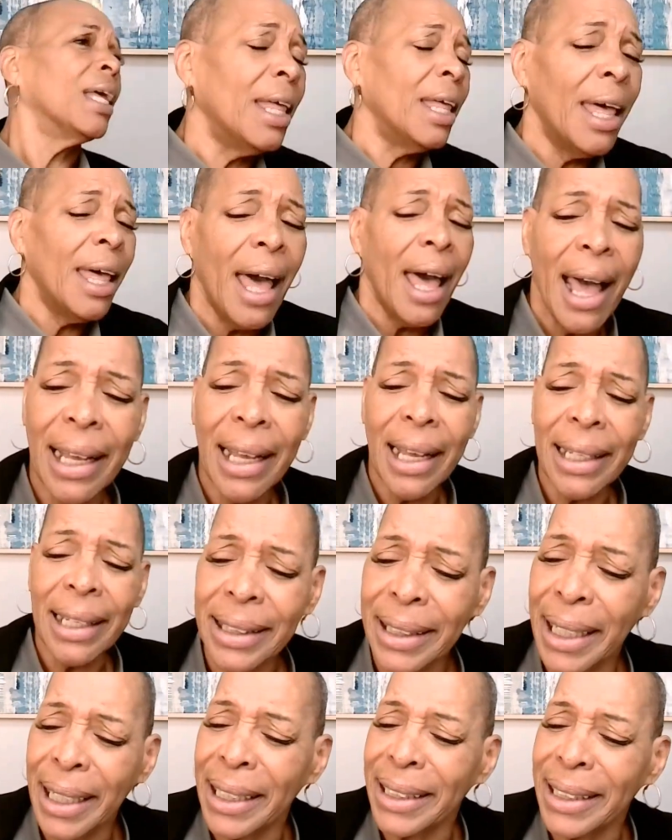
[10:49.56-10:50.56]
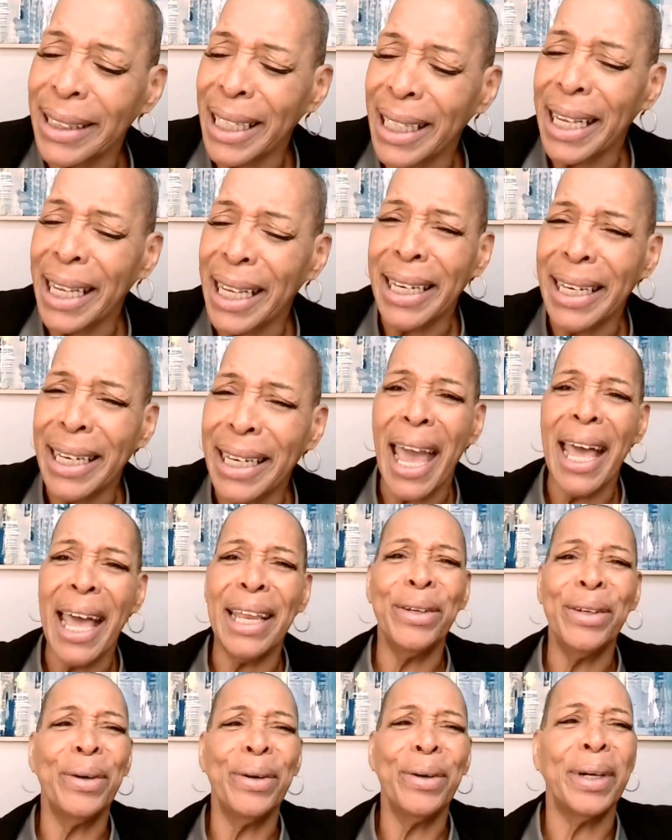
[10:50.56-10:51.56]
I said, "See that?
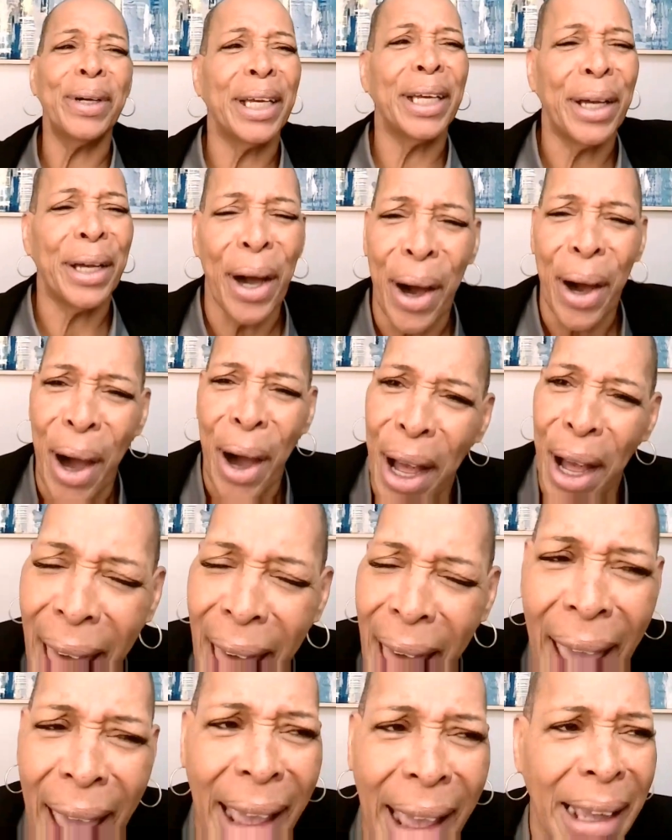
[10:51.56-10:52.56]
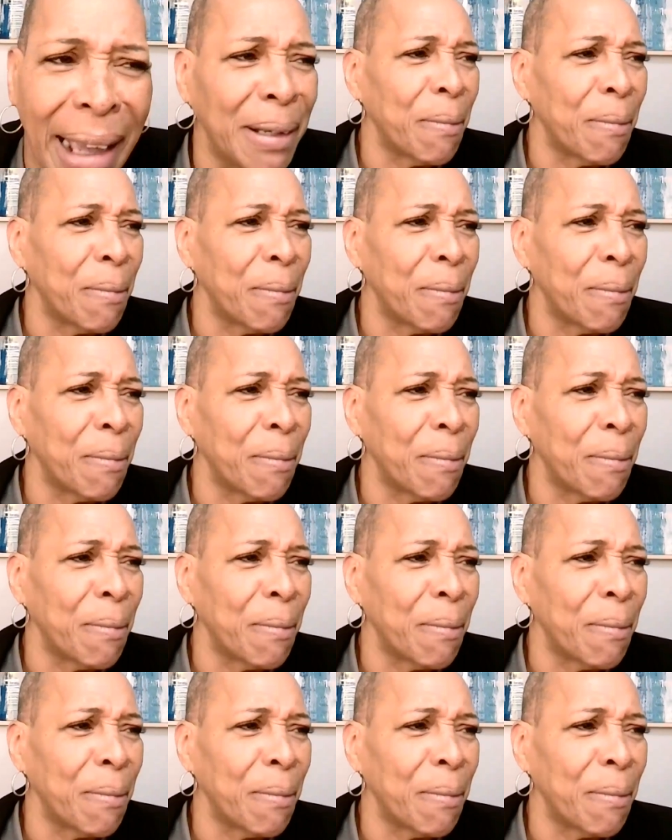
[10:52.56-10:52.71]
Look at God. Like,